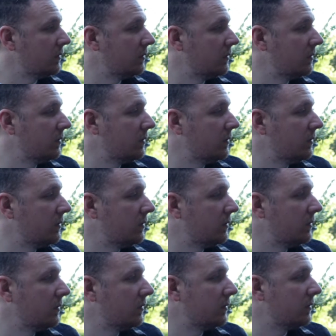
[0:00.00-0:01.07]

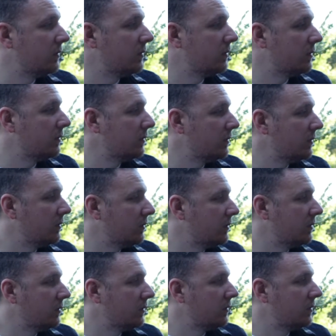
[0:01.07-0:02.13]

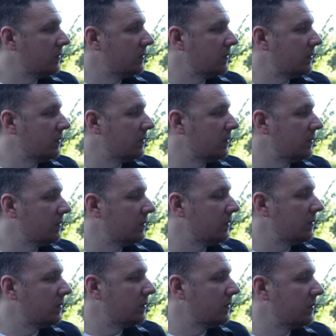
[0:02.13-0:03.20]

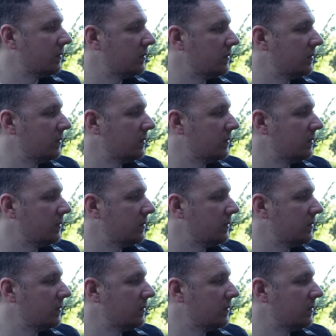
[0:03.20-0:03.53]
The person shown says nothing.